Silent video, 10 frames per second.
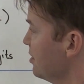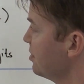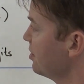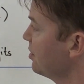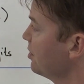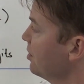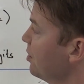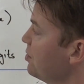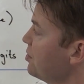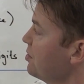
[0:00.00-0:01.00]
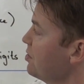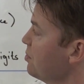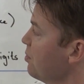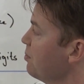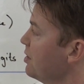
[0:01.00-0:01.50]
is the closest
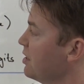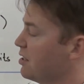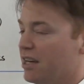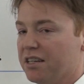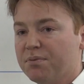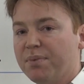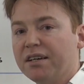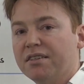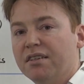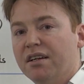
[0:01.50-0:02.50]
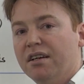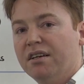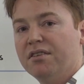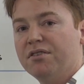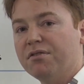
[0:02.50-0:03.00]
to what we expect
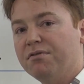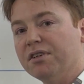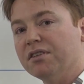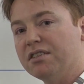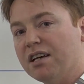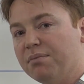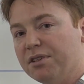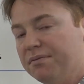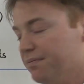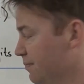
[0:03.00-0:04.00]
to fill the tablet.